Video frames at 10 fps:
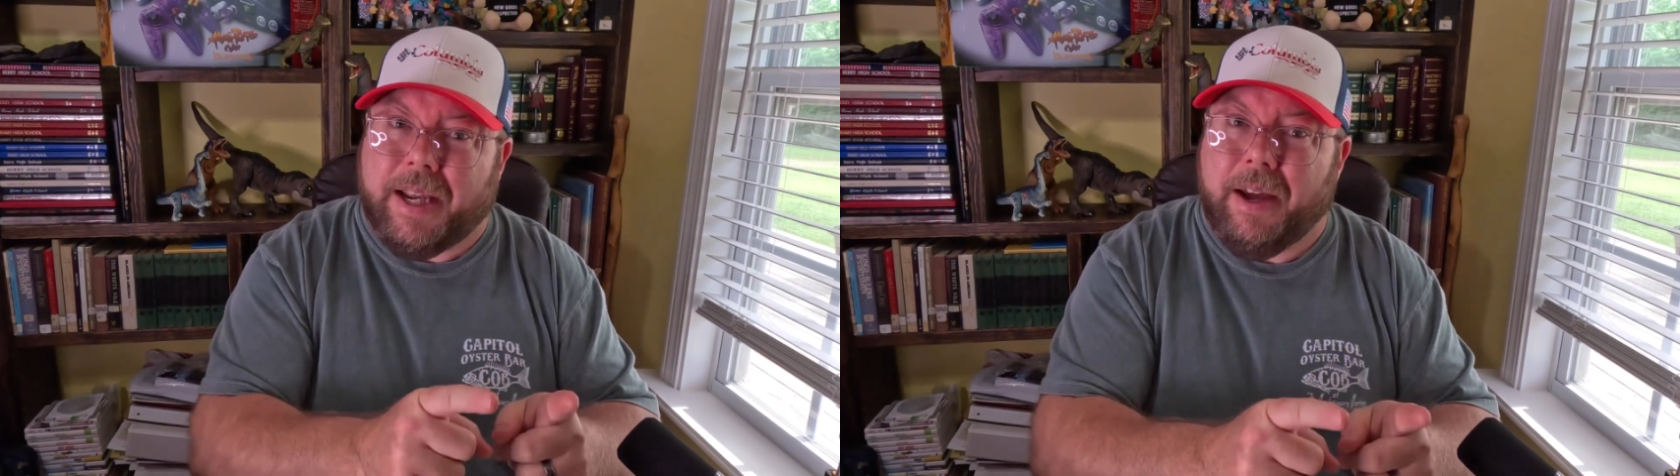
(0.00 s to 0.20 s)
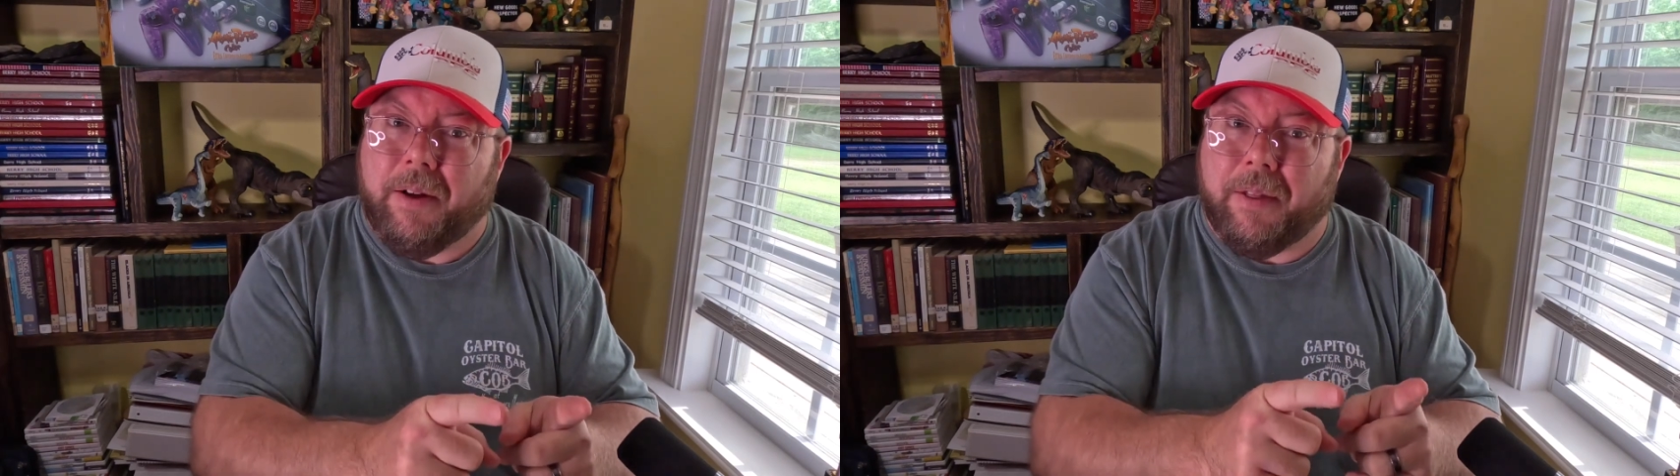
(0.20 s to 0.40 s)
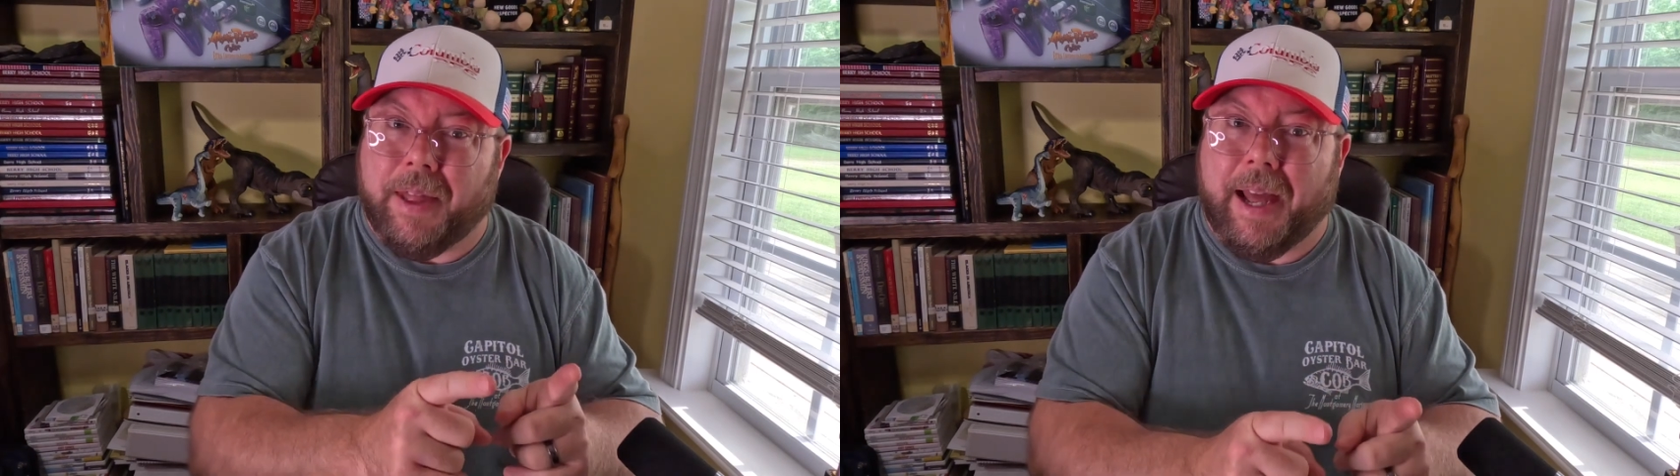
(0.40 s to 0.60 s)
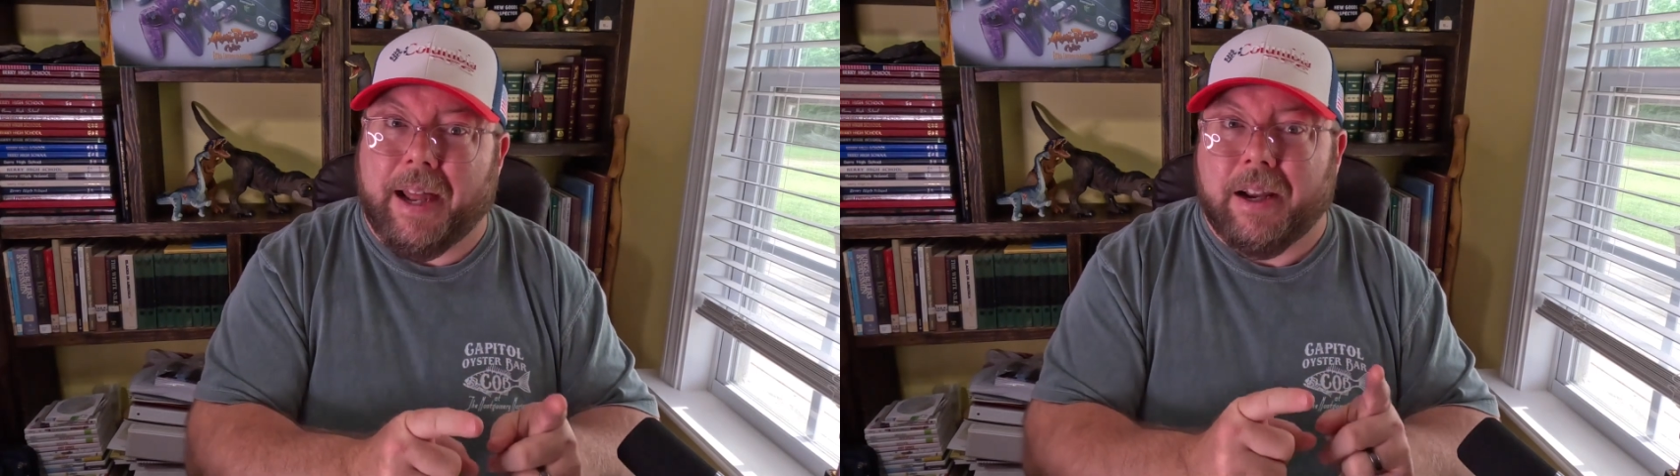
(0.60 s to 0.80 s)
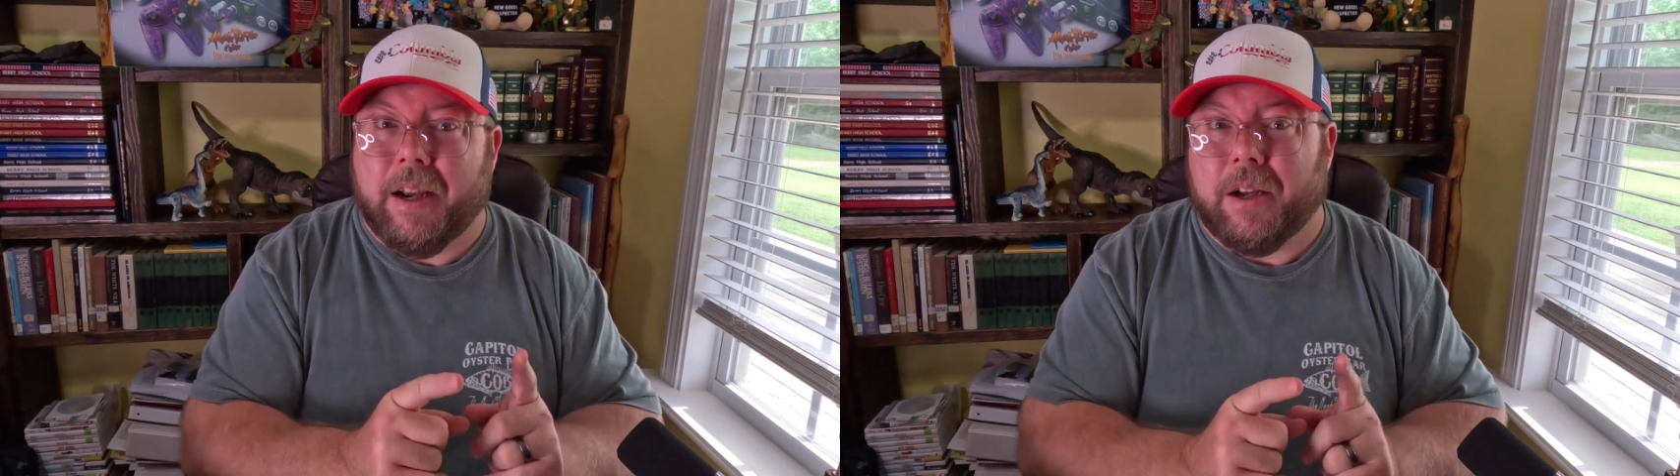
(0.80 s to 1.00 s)
count
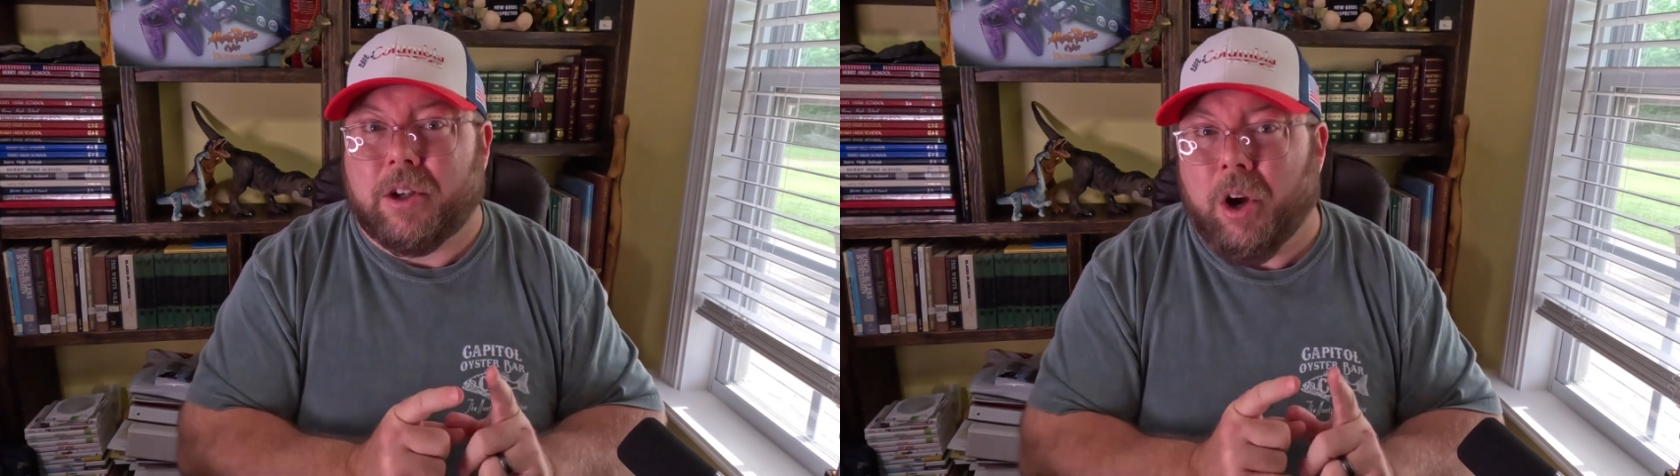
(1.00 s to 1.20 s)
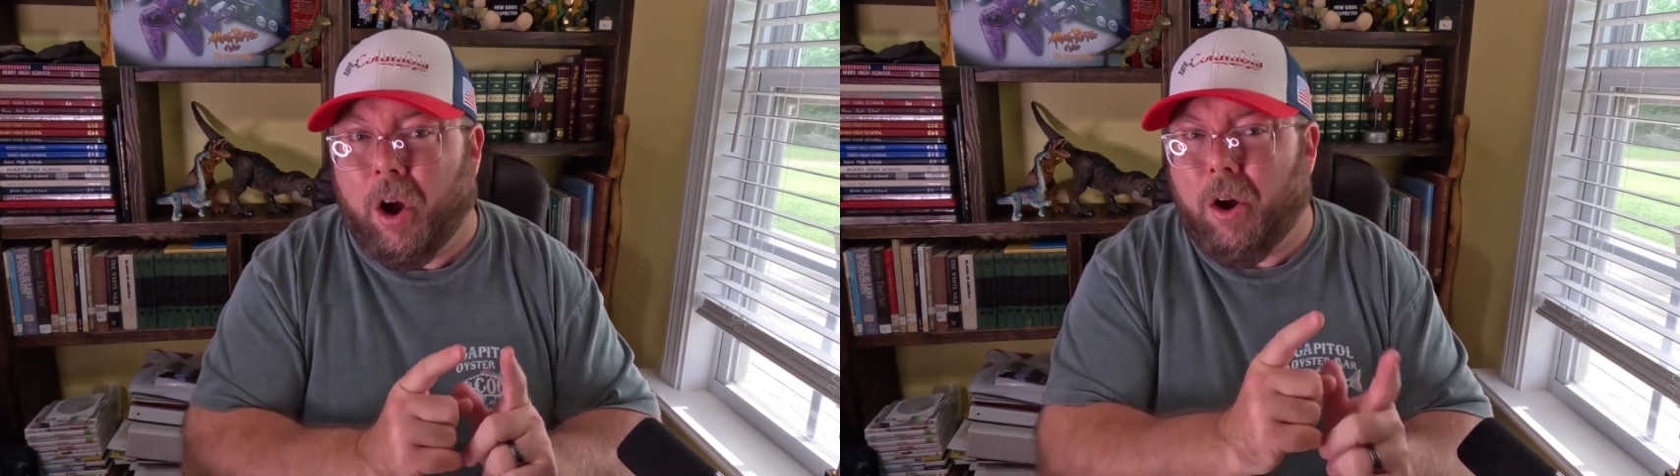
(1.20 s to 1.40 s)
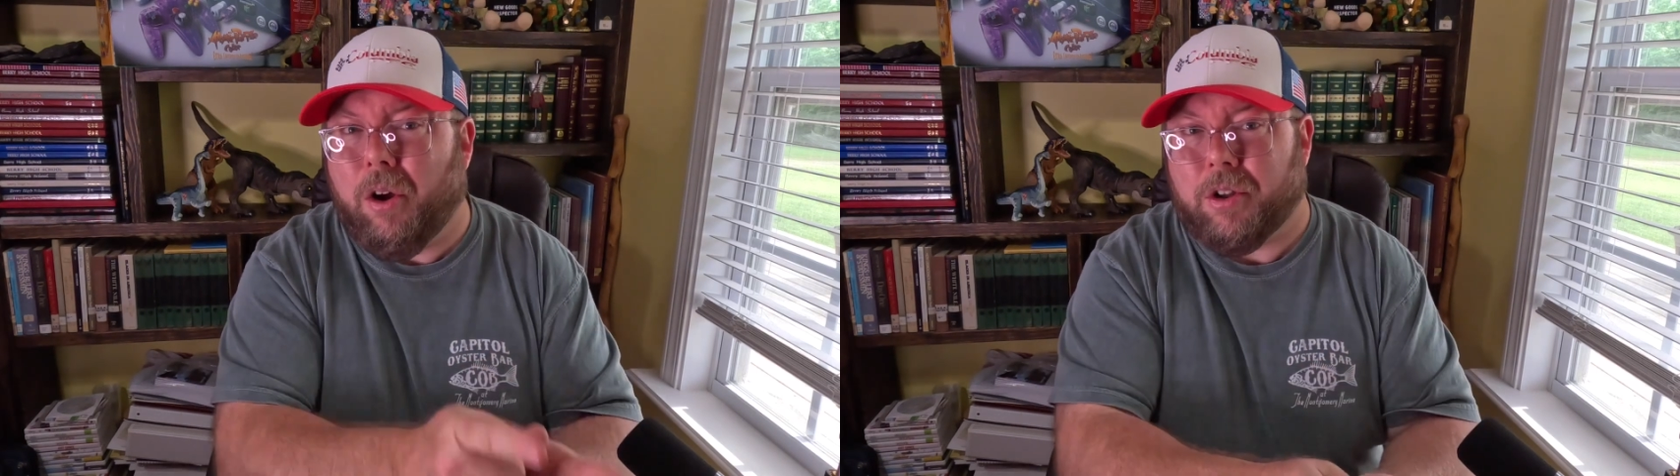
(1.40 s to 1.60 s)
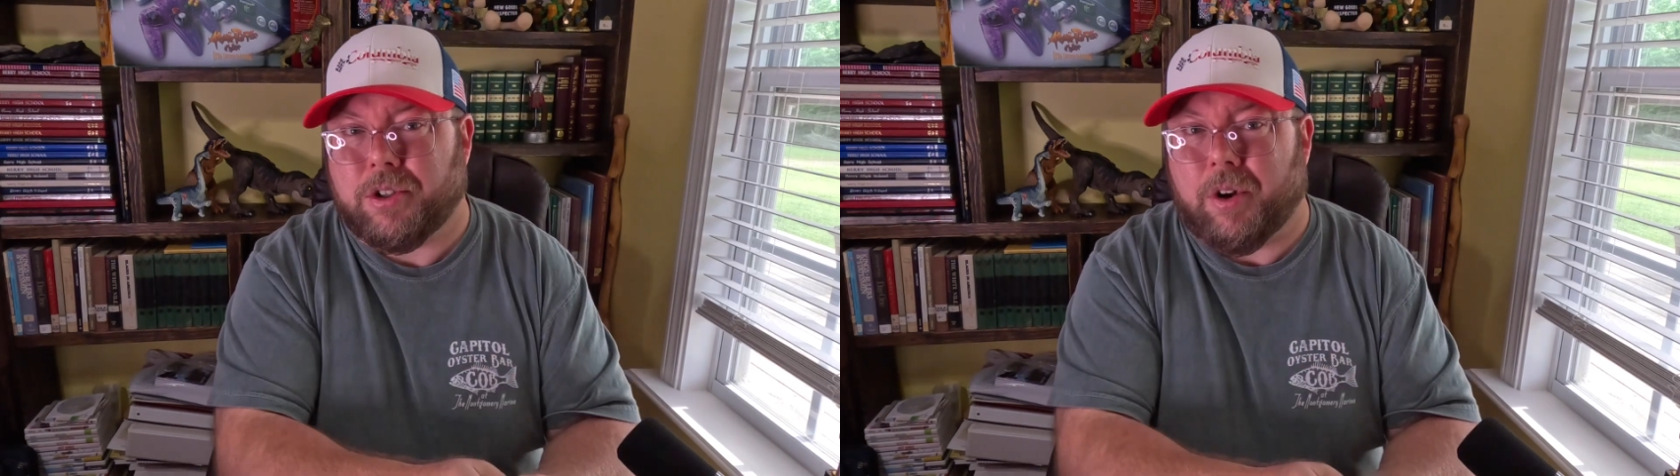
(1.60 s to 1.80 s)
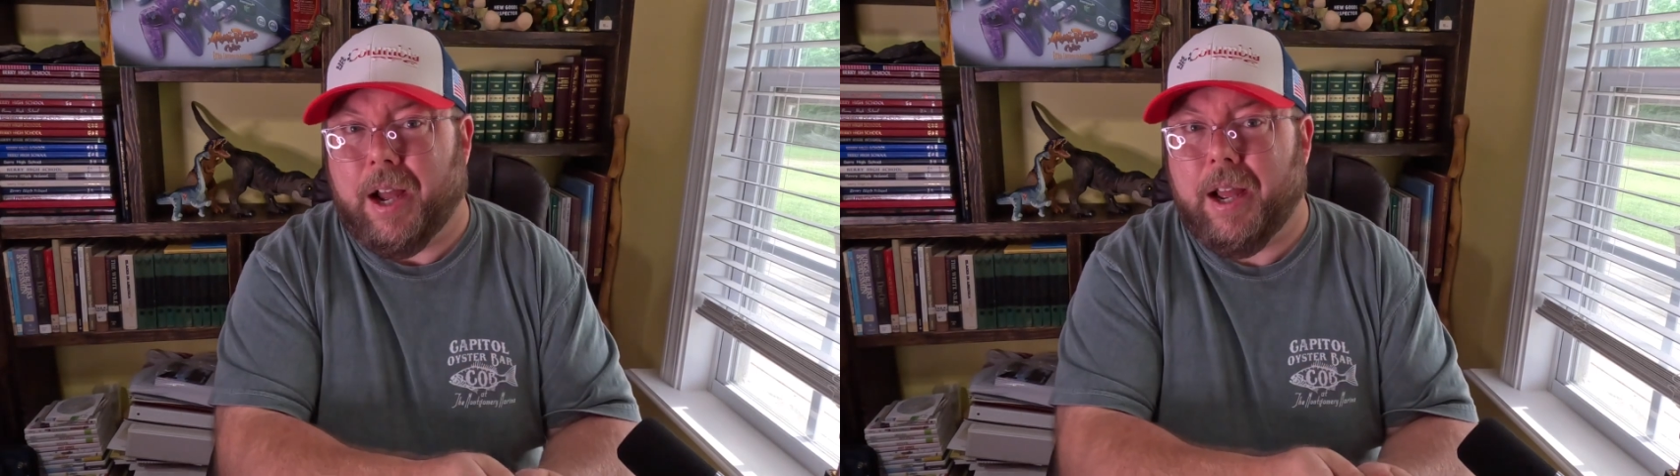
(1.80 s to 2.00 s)
that
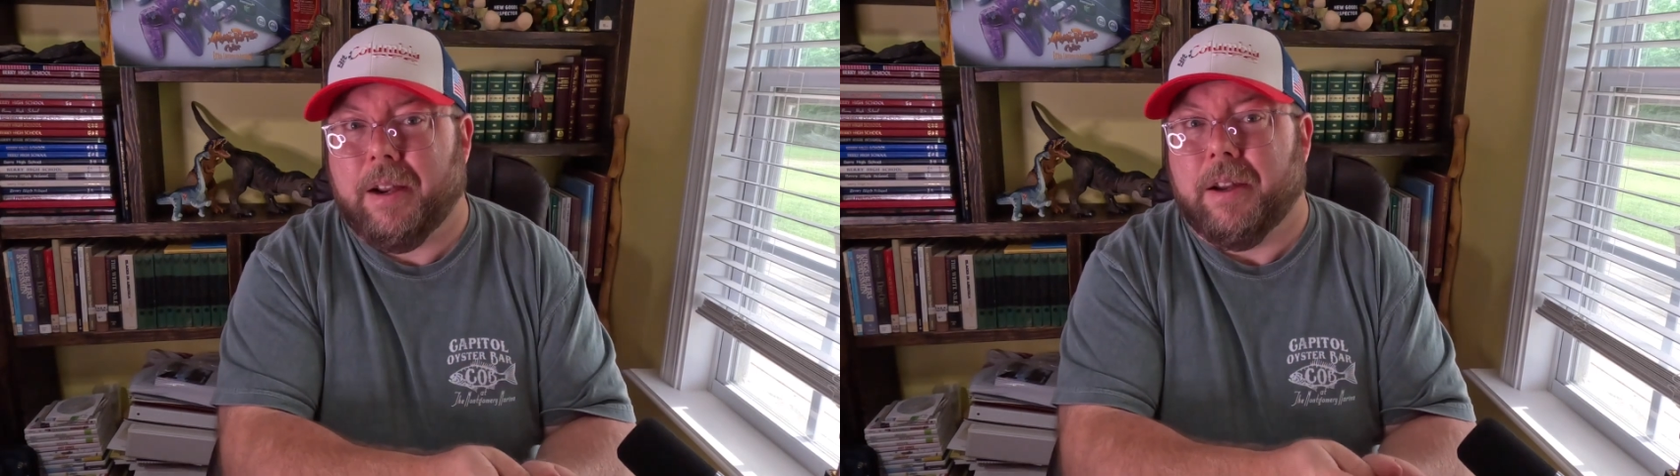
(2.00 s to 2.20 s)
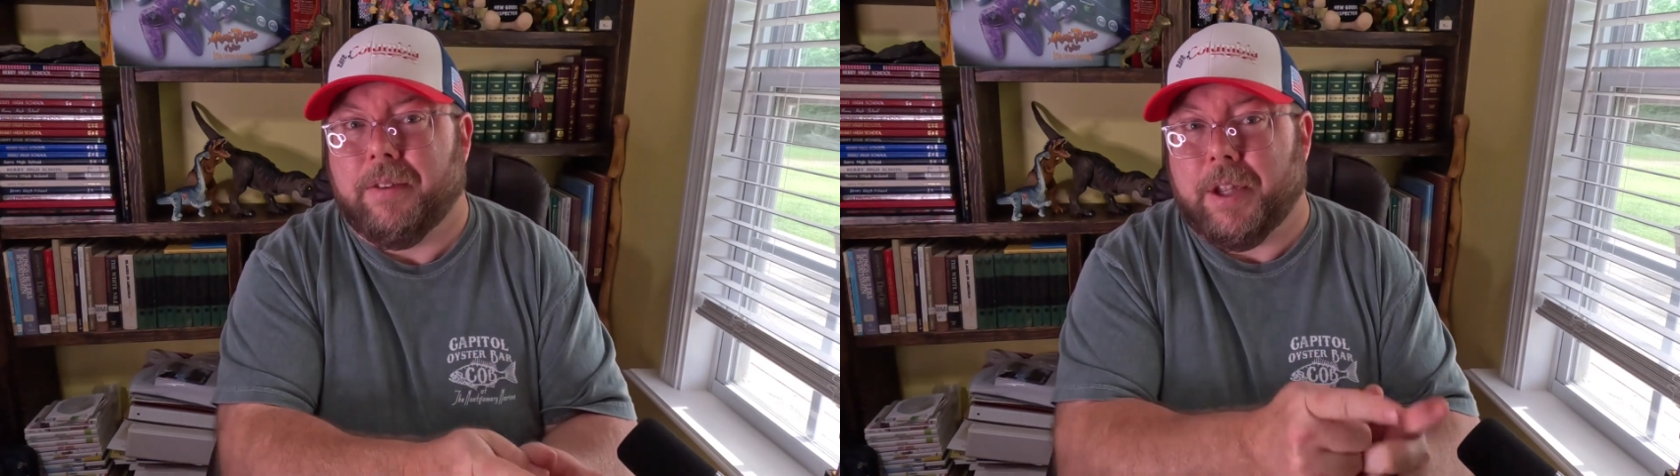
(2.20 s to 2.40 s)
cost, right,